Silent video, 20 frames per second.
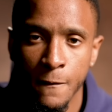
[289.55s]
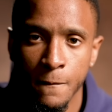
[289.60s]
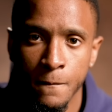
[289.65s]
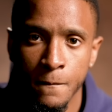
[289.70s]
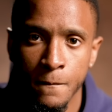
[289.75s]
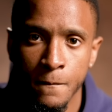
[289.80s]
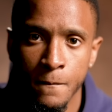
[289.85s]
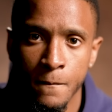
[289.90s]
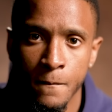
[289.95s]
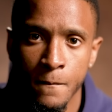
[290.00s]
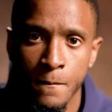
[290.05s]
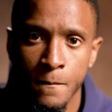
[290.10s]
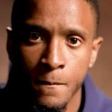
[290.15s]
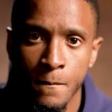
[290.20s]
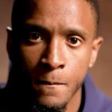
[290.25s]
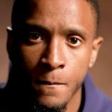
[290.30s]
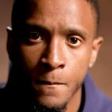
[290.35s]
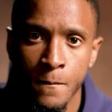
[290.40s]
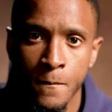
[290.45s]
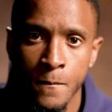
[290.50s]
There have been
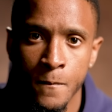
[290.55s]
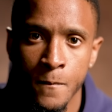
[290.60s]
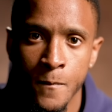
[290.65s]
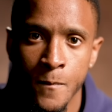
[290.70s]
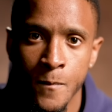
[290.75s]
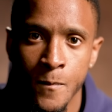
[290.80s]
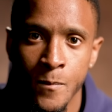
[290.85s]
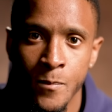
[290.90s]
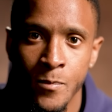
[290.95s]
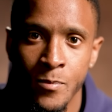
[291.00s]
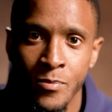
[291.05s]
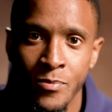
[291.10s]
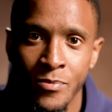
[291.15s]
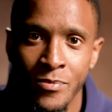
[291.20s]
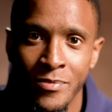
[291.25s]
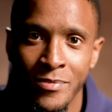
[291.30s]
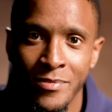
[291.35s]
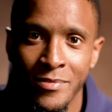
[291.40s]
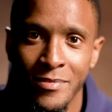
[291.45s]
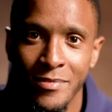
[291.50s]
teams, as you know,
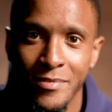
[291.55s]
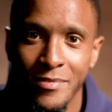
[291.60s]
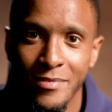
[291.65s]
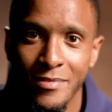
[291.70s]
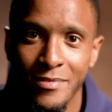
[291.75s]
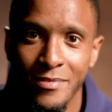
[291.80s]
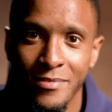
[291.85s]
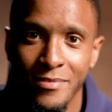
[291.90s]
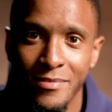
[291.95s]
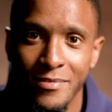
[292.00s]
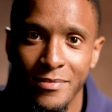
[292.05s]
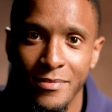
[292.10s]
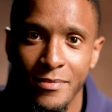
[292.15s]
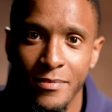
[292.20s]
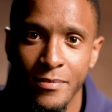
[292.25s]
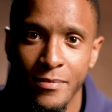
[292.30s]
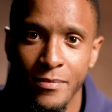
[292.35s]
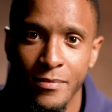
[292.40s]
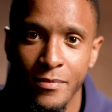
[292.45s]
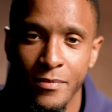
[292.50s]
who win tournaments.
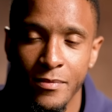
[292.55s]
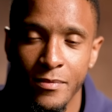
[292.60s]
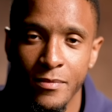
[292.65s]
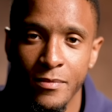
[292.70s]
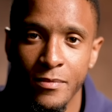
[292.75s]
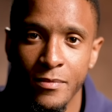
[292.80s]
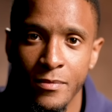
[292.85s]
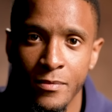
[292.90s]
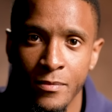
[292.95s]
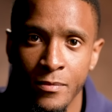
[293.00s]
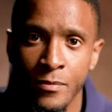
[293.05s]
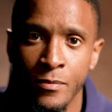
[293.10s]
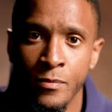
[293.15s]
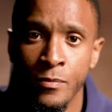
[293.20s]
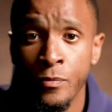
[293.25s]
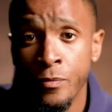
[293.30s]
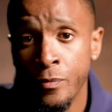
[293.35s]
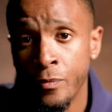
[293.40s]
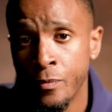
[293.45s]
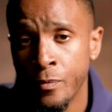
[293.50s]
They never really play
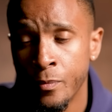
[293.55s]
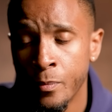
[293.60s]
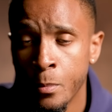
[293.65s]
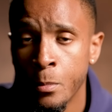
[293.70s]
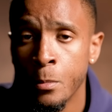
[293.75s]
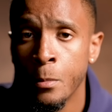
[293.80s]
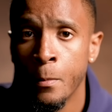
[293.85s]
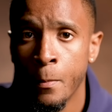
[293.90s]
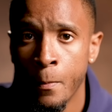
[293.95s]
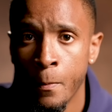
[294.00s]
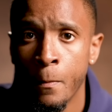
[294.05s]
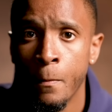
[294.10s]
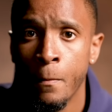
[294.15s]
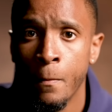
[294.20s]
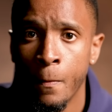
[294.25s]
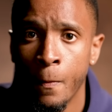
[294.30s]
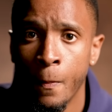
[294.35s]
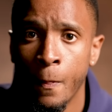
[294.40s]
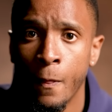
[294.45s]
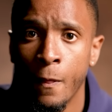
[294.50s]
that well.
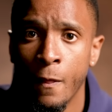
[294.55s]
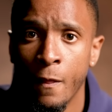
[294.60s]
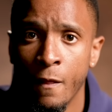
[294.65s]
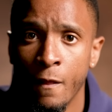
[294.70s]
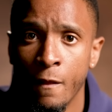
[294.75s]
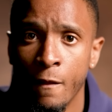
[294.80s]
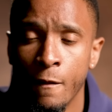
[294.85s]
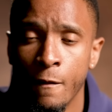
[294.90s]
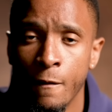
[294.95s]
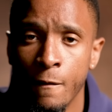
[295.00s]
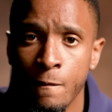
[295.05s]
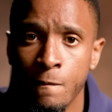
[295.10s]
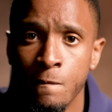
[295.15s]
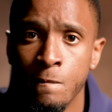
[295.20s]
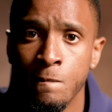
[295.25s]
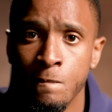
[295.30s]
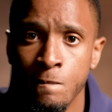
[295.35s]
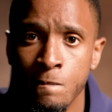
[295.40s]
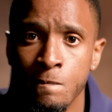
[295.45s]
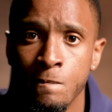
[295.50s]
They win
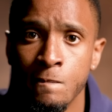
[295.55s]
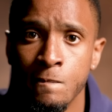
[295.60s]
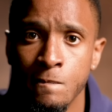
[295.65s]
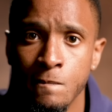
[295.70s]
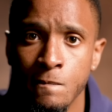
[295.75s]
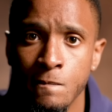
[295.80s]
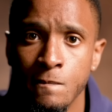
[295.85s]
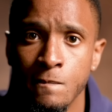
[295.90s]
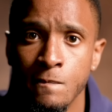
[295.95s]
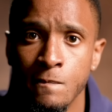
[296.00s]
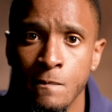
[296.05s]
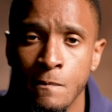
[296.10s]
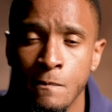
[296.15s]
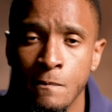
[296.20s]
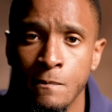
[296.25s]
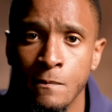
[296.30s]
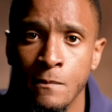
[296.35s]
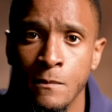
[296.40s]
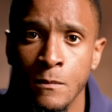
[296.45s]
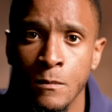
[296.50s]
tournaments. Is
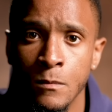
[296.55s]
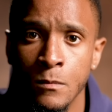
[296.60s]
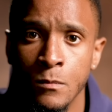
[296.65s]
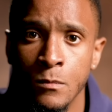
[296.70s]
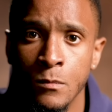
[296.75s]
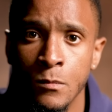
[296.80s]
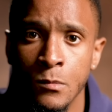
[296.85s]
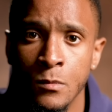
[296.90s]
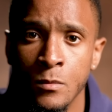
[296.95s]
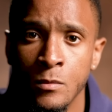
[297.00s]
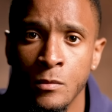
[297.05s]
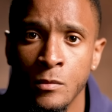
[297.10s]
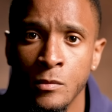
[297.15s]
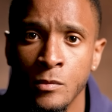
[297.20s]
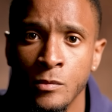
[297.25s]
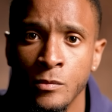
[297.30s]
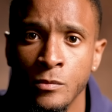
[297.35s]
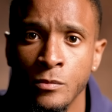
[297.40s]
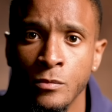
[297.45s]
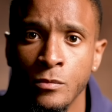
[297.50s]
this maybe the
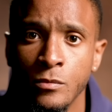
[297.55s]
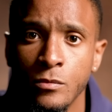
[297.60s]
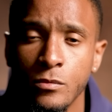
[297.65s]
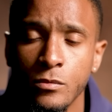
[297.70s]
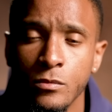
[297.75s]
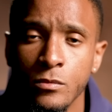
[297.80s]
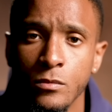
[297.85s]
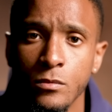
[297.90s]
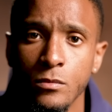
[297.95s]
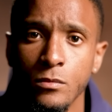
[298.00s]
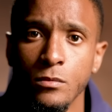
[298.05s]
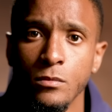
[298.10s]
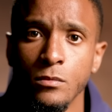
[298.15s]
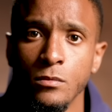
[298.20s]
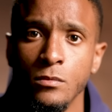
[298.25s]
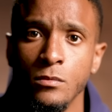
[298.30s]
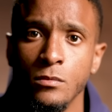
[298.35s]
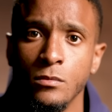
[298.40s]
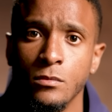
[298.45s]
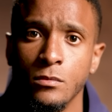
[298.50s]
England
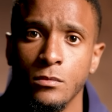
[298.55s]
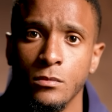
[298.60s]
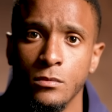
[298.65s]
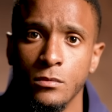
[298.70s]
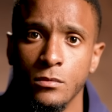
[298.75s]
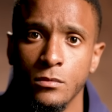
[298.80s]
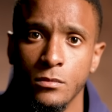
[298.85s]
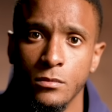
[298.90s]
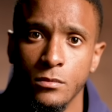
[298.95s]
profile?